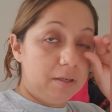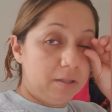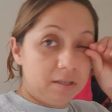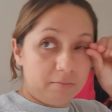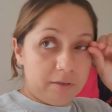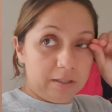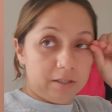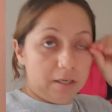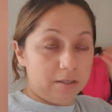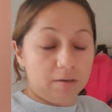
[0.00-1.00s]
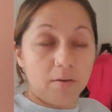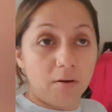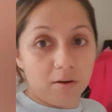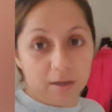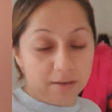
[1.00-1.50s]
didn't really change a
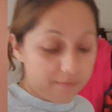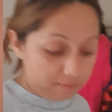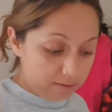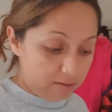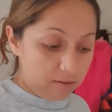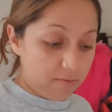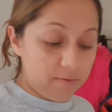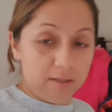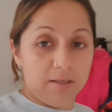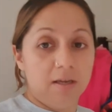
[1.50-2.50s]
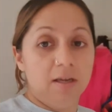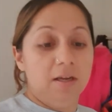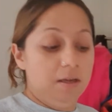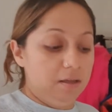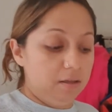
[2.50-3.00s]
lot, you know, in
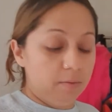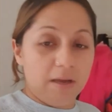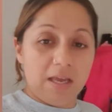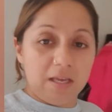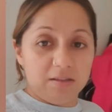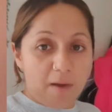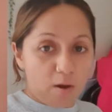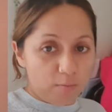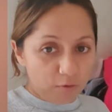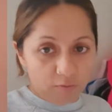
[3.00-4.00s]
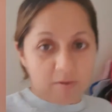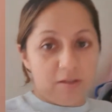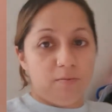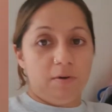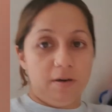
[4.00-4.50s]
the way his bowel
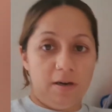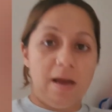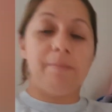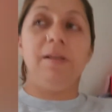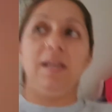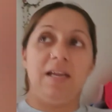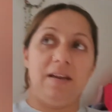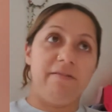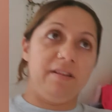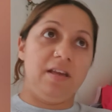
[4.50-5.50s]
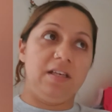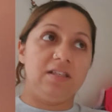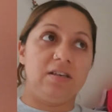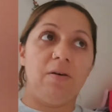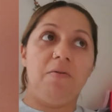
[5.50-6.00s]
movements were happening and everything.
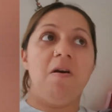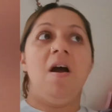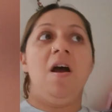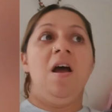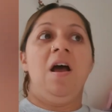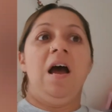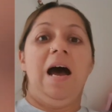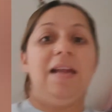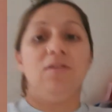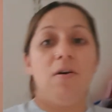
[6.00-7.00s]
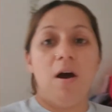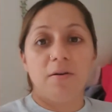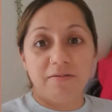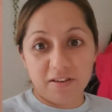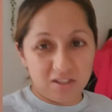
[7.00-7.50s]
So I don't know how
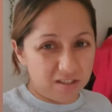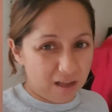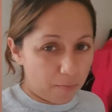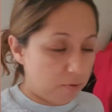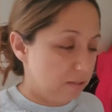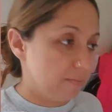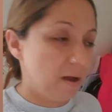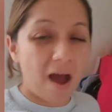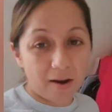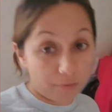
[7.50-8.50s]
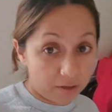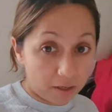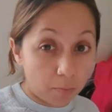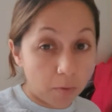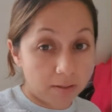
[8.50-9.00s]
efficient that was. I don't think
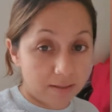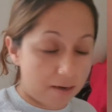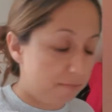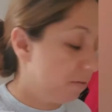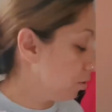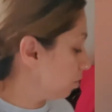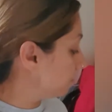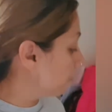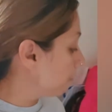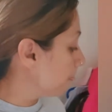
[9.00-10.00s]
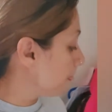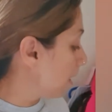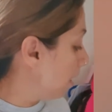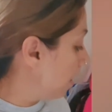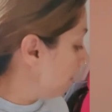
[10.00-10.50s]
it was that efficient.
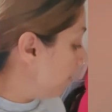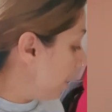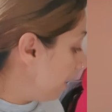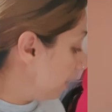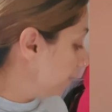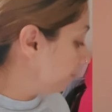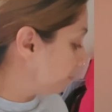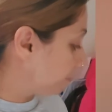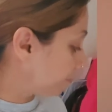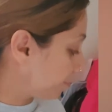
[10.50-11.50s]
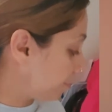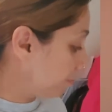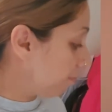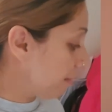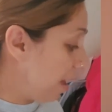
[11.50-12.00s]
Then
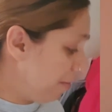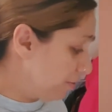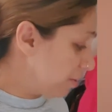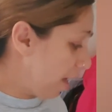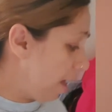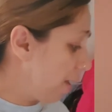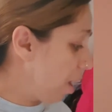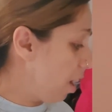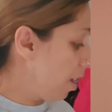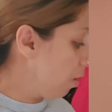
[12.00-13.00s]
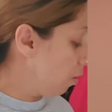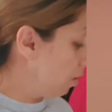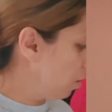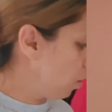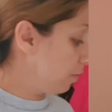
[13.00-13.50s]
after that, I
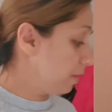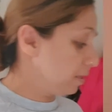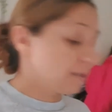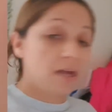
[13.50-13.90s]
got this